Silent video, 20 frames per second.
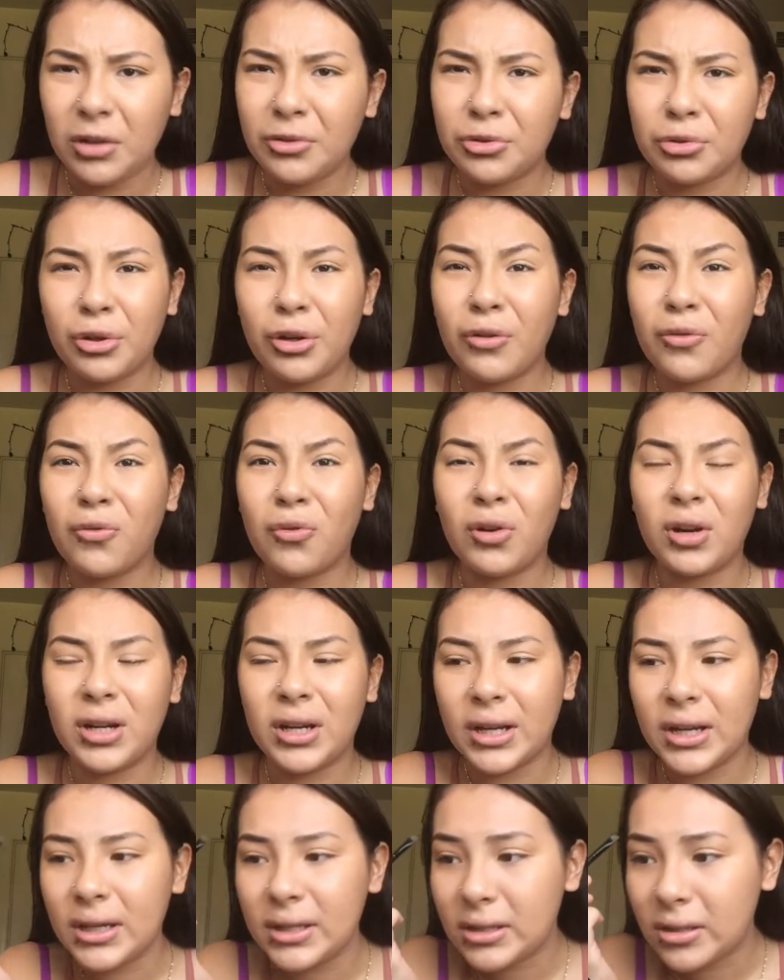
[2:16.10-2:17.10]
3 or 4
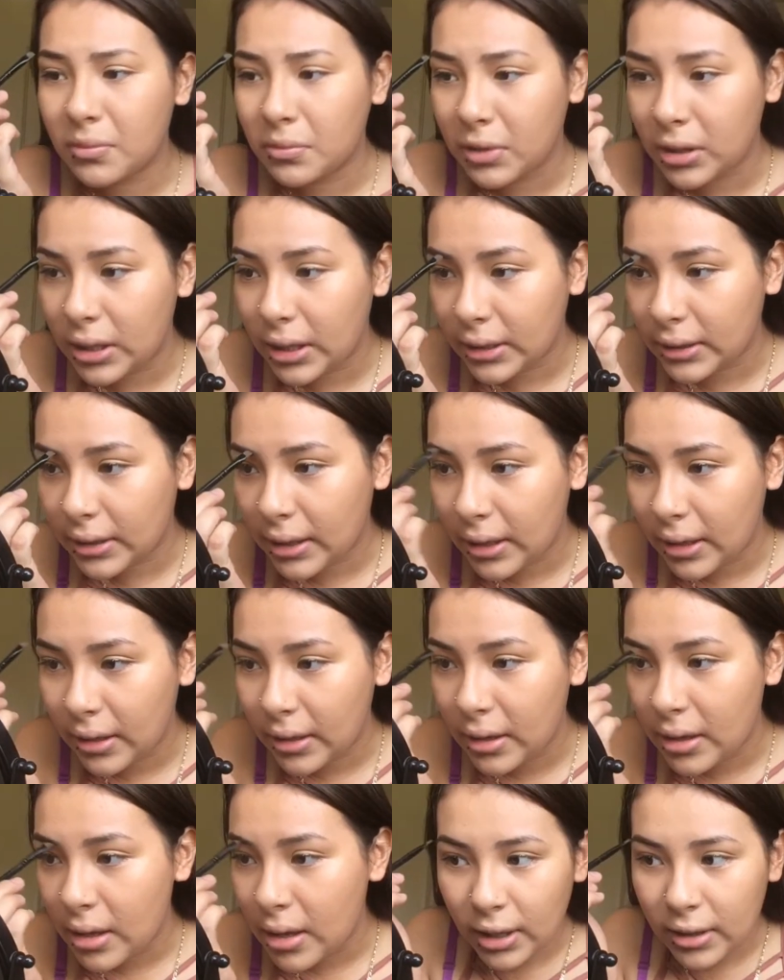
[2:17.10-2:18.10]
days, something like that.
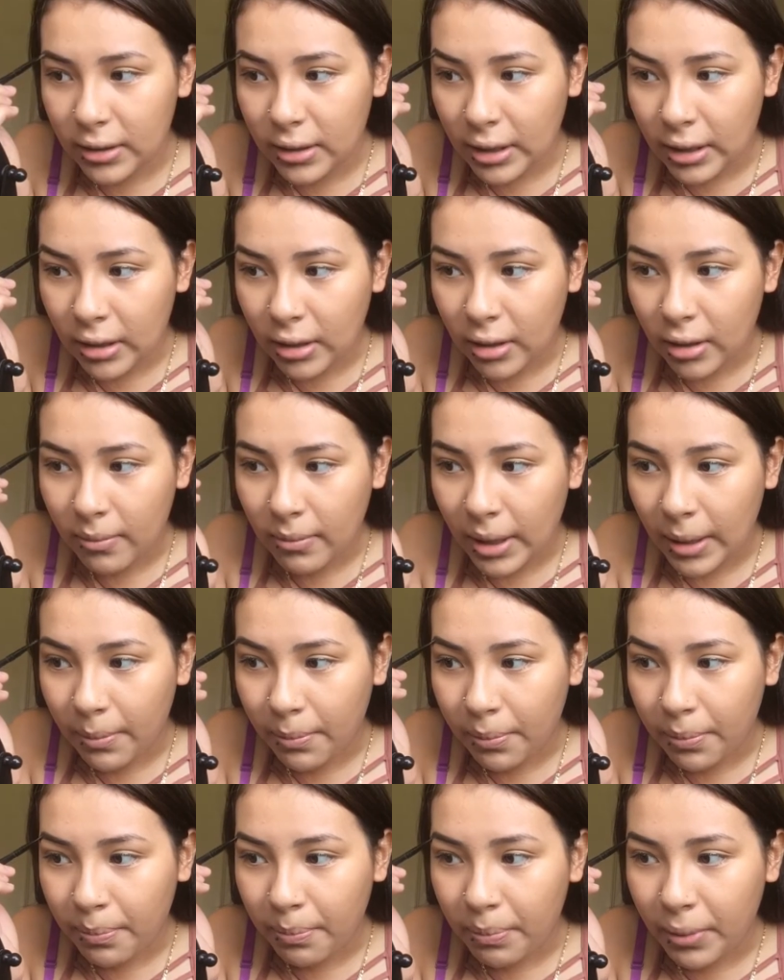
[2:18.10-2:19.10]
And then my
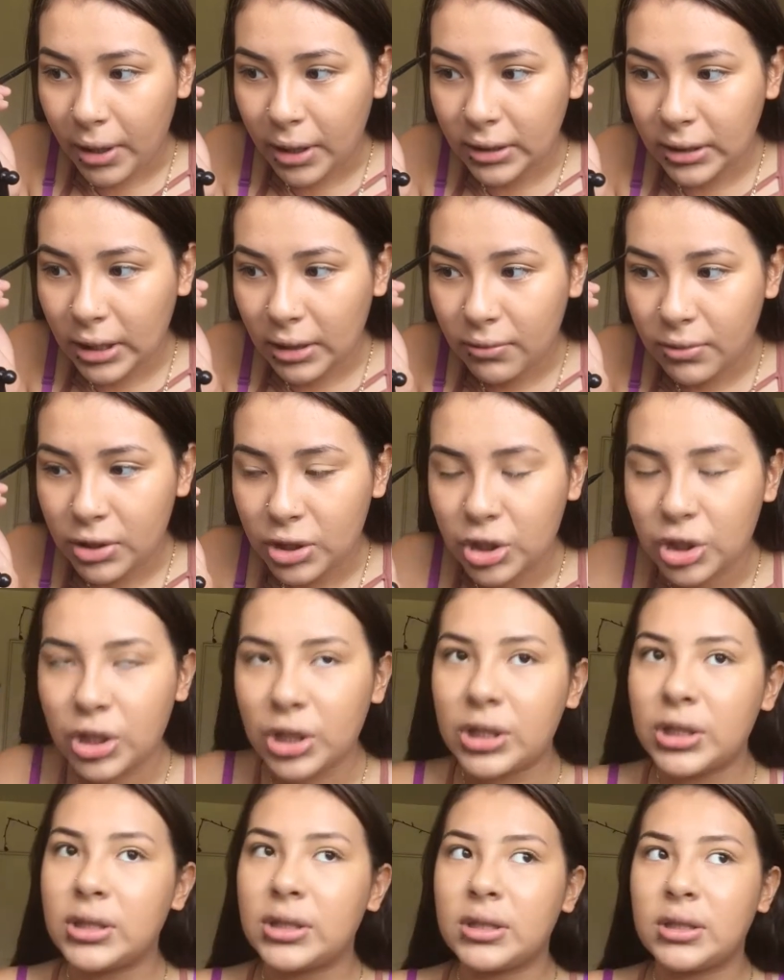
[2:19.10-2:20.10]
birthday was
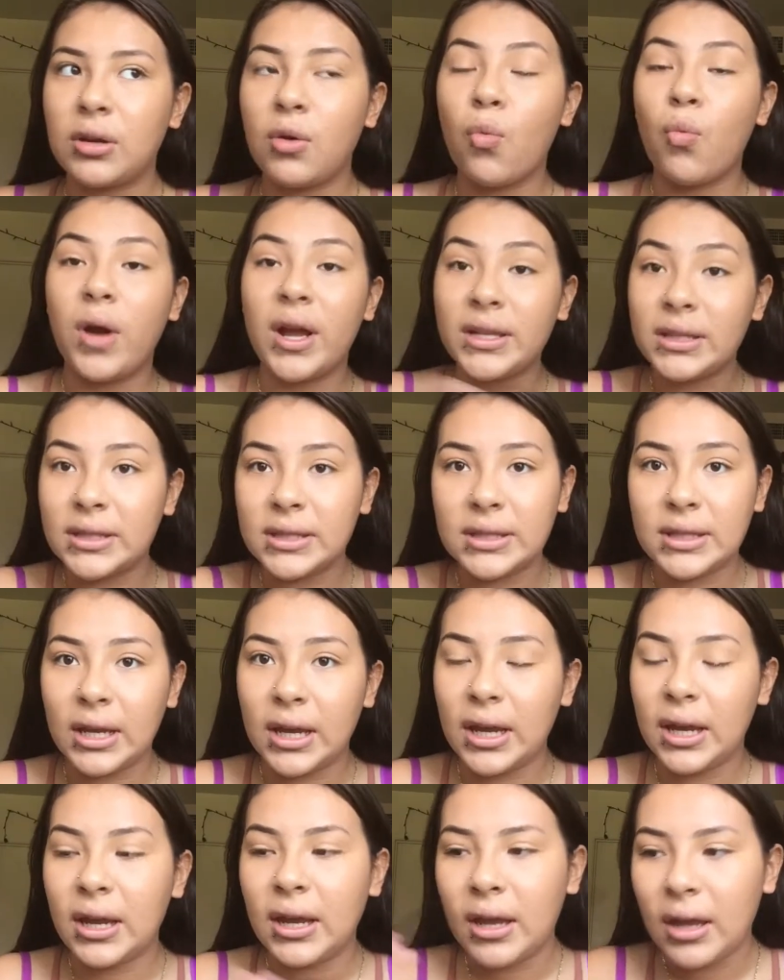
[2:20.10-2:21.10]
just
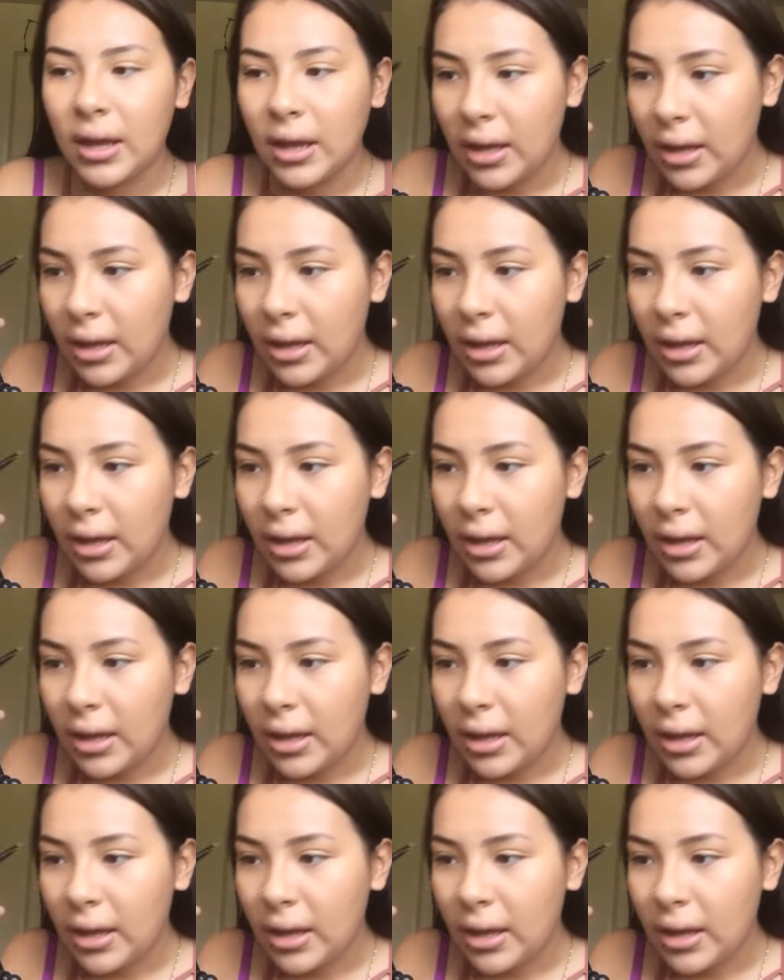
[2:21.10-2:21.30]
Wednesday,